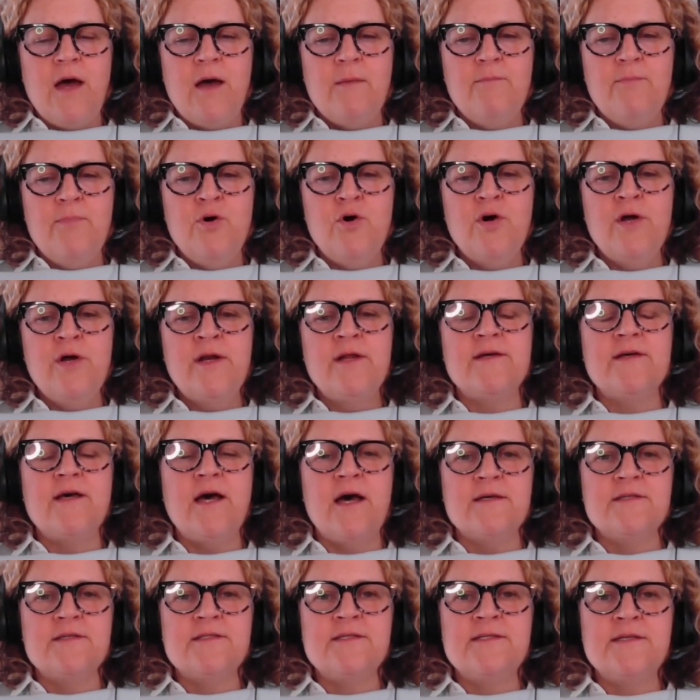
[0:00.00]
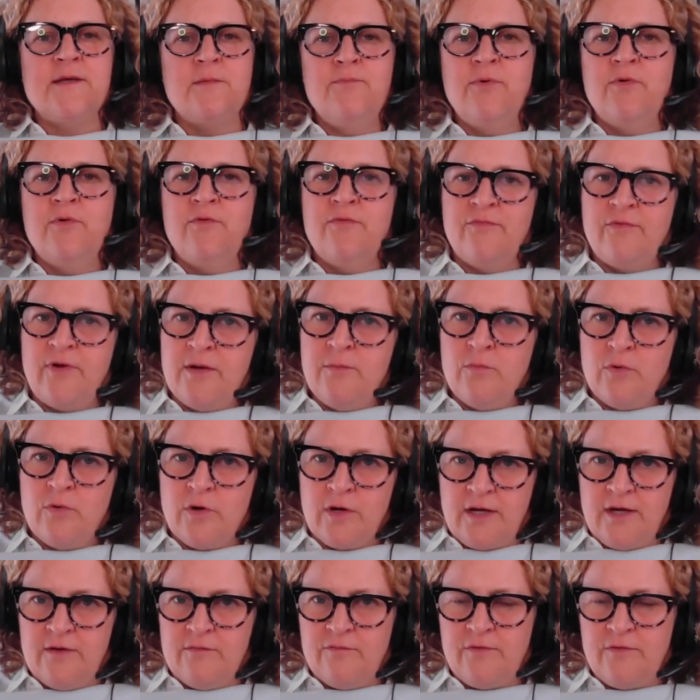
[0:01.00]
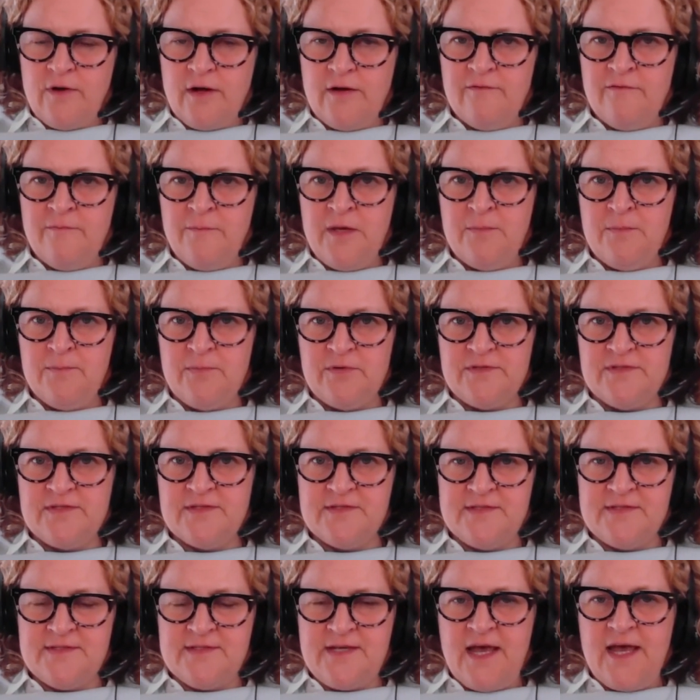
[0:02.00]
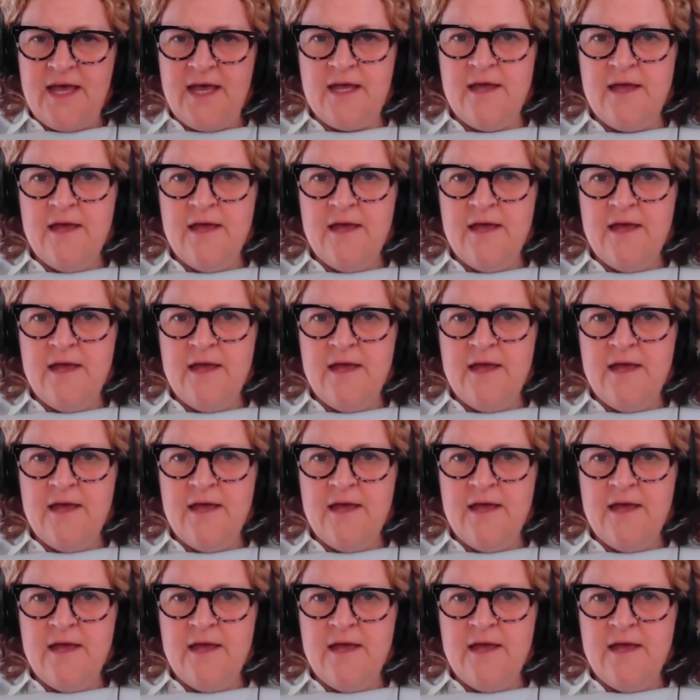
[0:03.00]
put a simple framework in front of people to say,